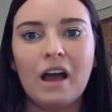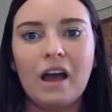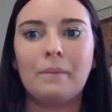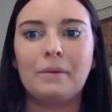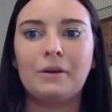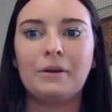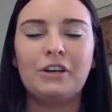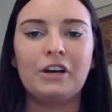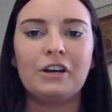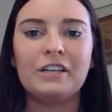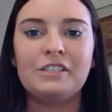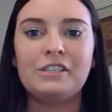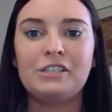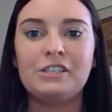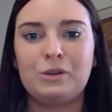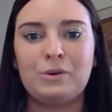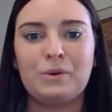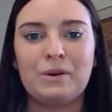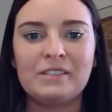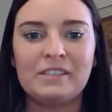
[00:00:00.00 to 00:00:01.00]
um, good
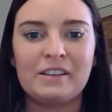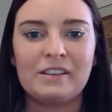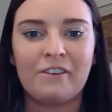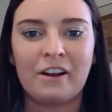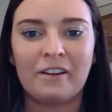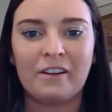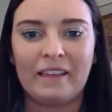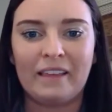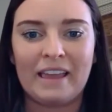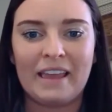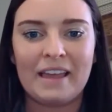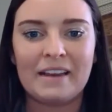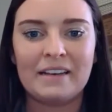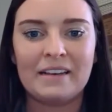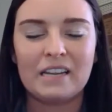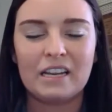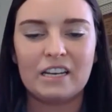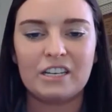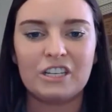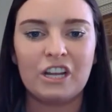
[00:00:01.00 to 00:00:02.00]
stewards of our
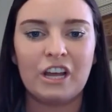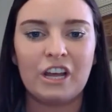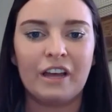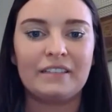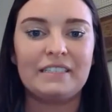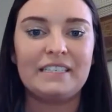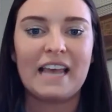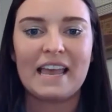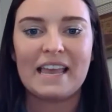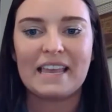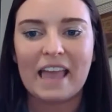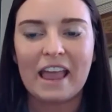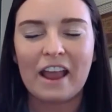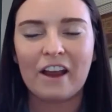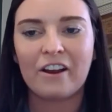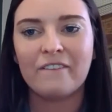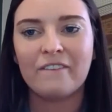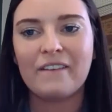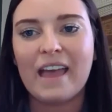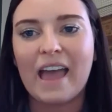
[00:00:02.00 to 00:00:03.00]
land, to take
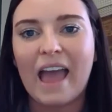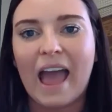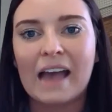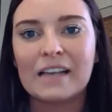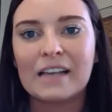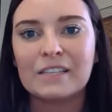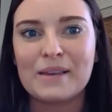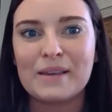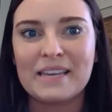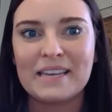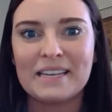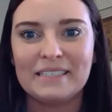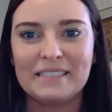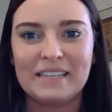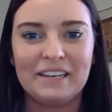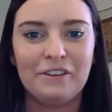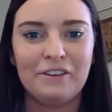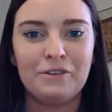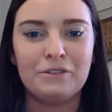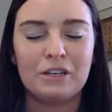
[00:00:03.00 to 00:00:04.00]
care of it as we
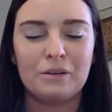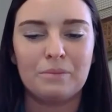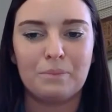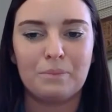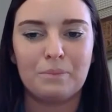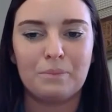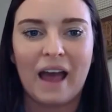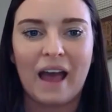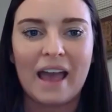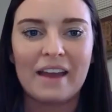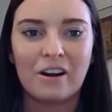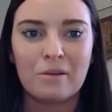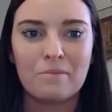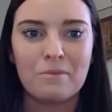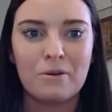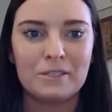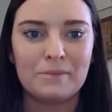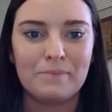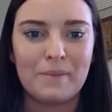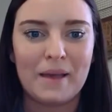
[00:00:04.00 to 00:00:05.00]
continue to provide our
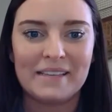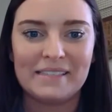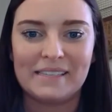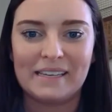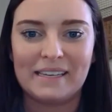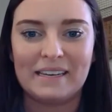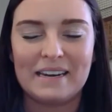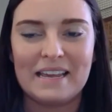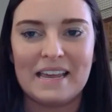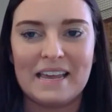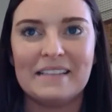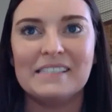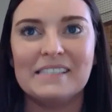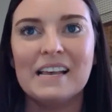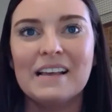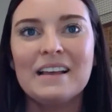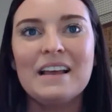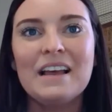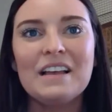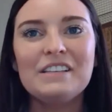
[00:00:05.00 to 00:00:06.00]
most basic needs.
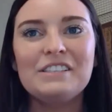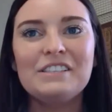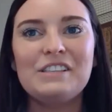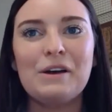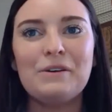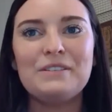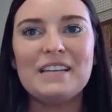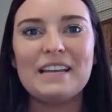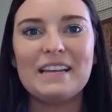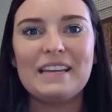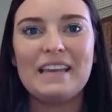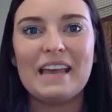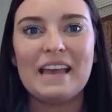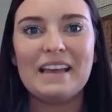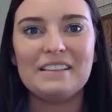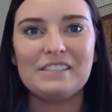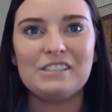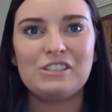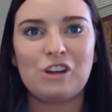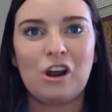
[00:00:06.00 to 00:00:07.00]
So, to
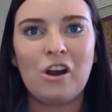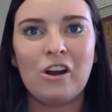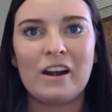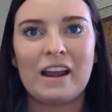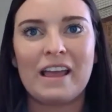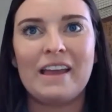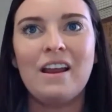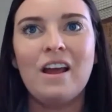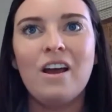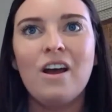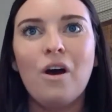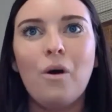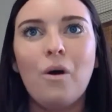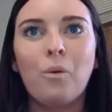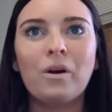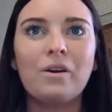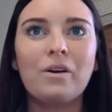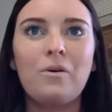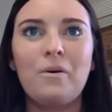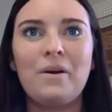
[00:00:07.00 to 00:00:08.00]
get started,
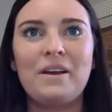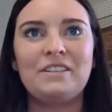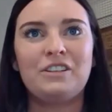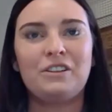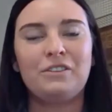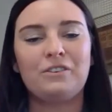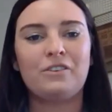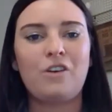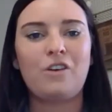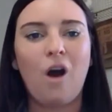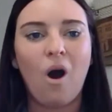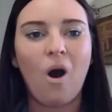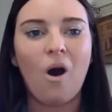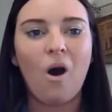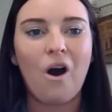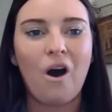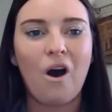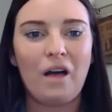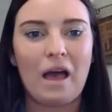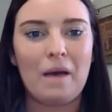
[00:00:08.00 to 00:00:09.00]
we're going to learn
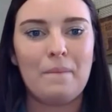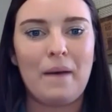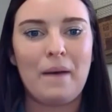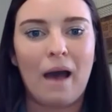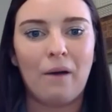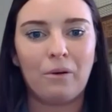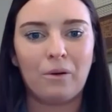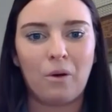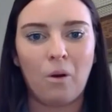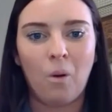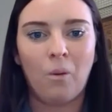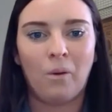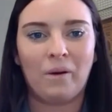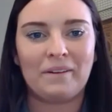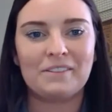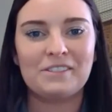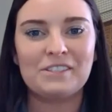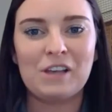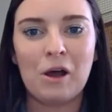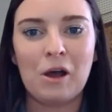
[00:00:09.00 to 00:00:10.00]
all about
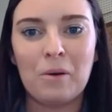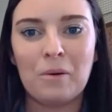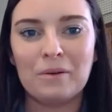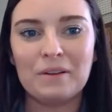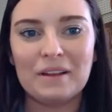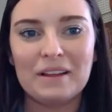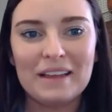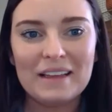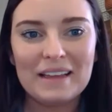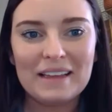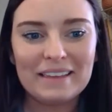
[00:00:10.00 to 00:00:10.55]
corn. So,